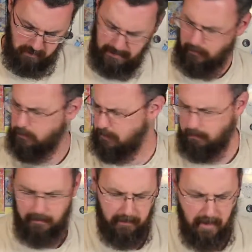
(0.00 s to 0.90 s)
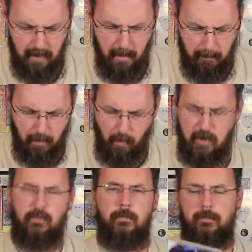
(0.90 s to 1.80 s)
I don't remember. But one
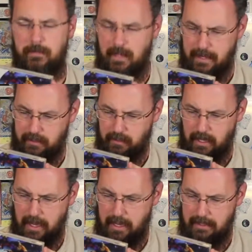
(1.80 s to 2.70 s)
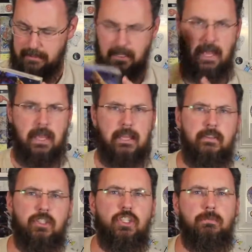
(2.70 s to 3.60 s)
of them actually has a
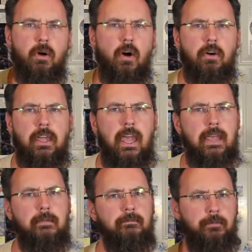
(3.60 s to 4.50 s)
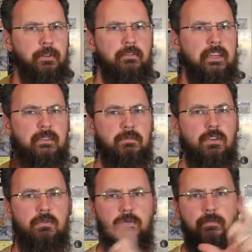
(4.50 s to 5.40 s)
small game for the
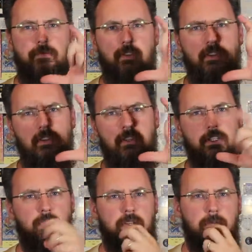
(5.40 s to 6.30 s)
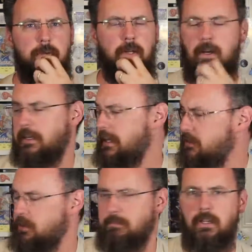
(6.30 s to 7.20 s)
VMU that you can put on and you
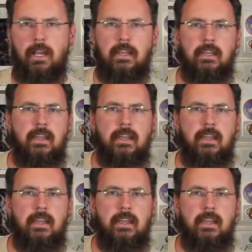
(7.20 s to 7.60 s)
can play.